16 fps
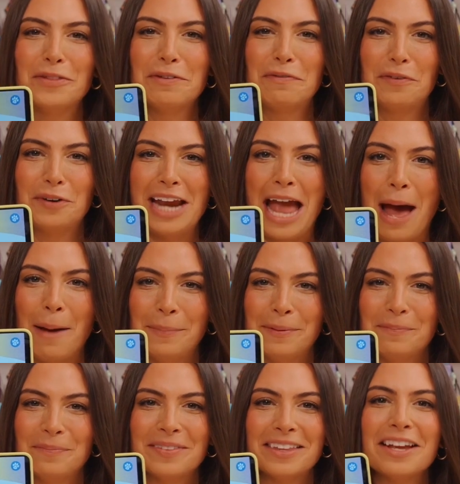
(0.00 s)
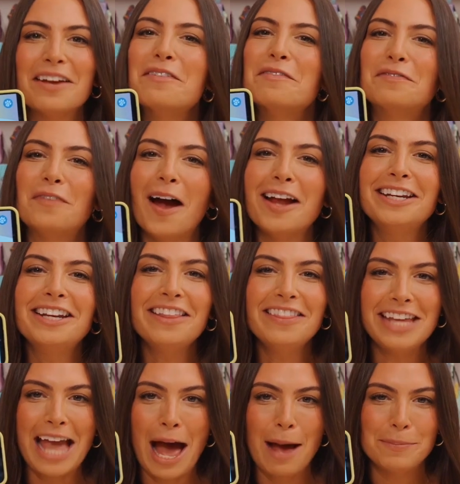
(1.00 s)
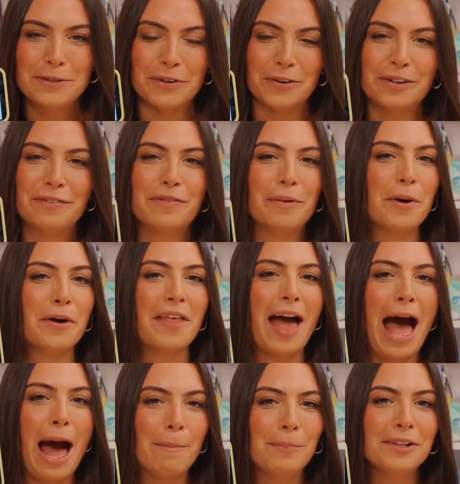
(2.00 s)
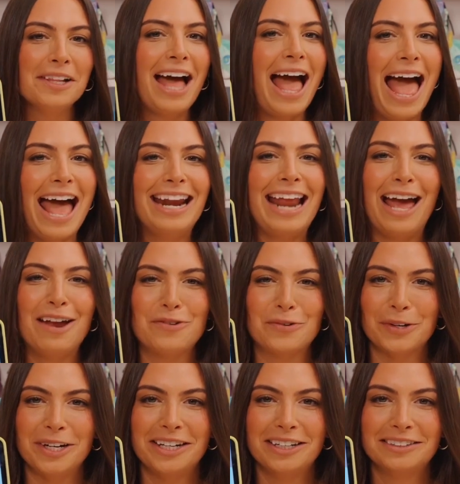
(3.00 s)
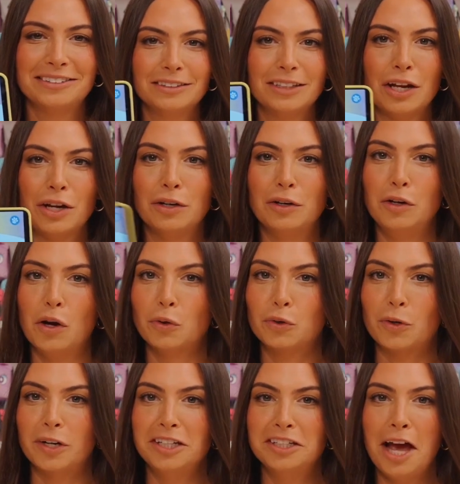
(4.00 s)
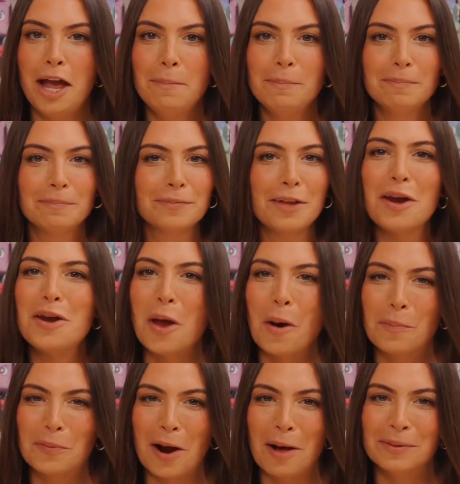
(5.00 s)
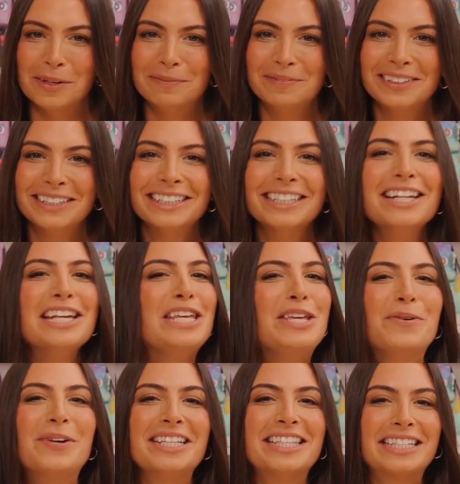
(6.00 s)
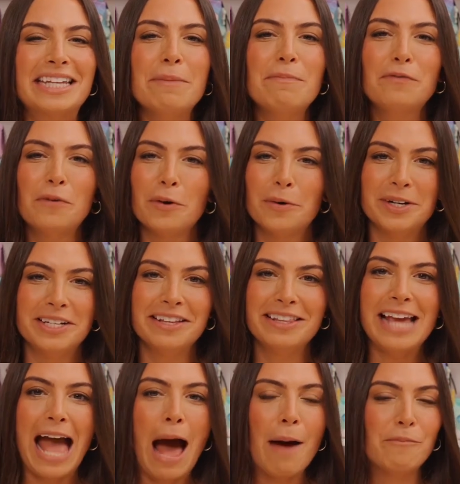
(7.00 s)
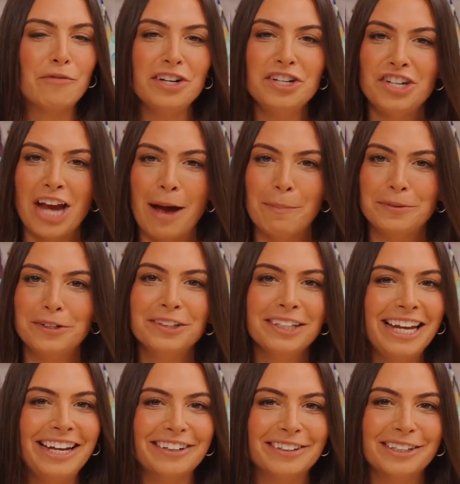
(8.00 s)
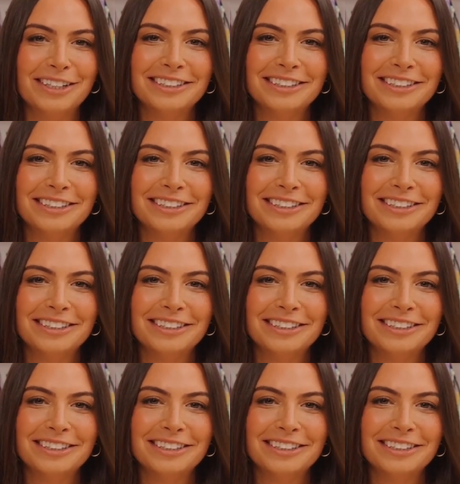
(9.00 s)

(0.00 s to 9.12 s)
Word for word: the free app. Find it in the App Store for both Apple and Android. No screen time? No problem. You can skip forward to the app free chapter later.